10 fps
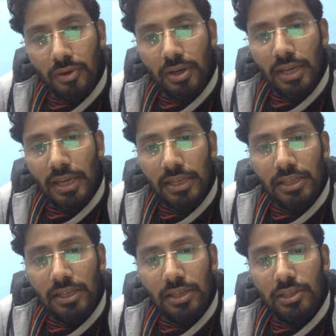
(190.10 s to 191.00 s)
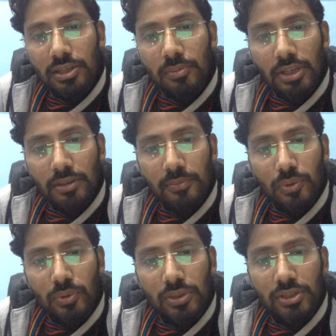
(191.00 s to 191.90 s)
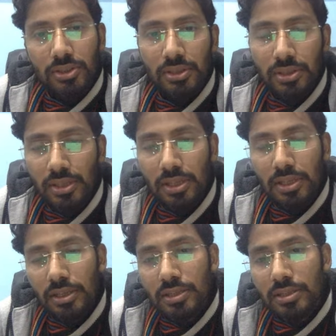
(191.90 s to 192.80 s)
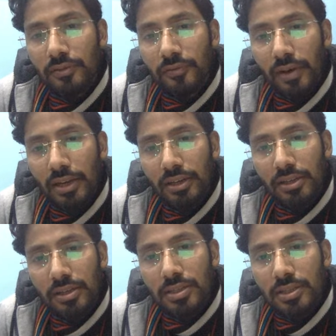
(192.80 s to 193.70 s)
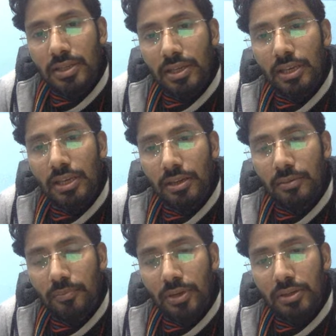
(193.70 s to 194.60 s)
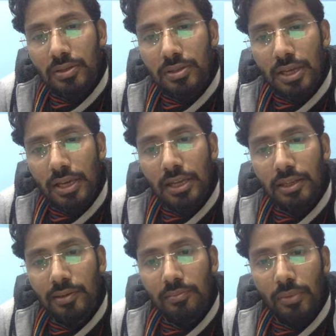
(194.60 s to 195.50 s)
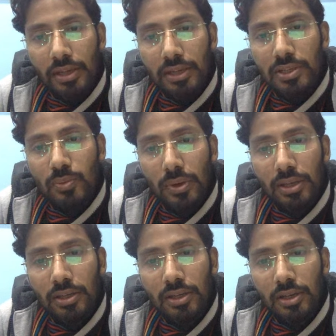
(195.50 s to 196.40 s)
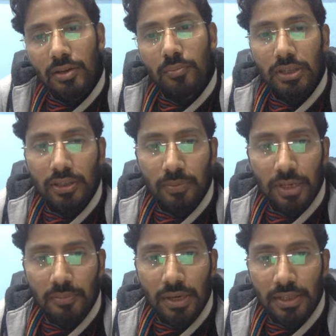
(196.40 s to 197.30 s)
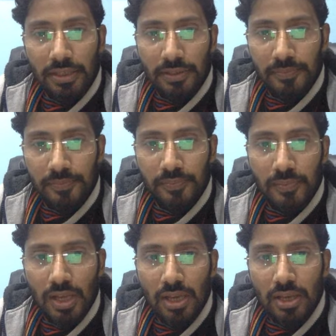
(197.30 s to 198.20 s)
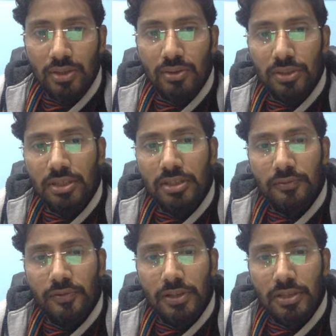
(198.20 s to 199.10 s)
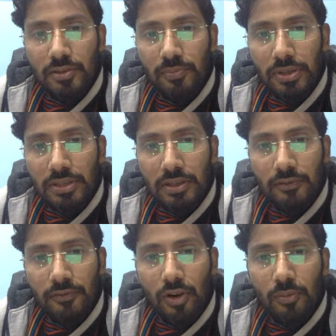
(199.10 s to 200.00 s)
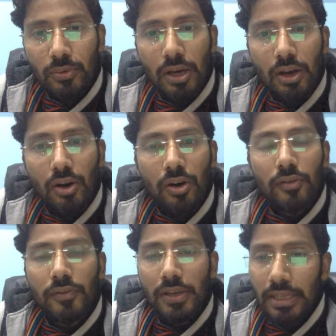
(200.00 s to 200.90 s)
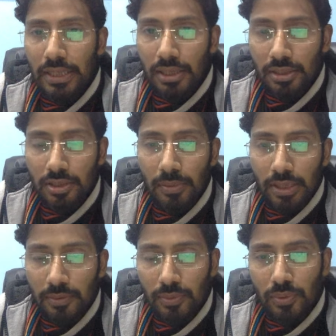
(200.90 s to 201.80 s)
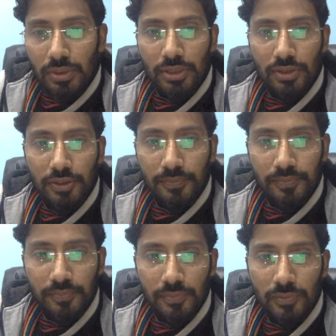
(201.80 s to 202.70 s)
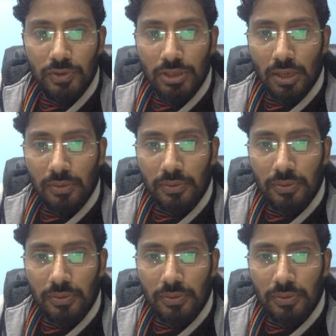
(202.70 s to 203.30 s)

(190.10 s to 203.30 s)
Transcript: any arithmetic progression is defined as A plus n minus 1 multiplied by D. So this is the first basic formula of any arithmetic progression. Now,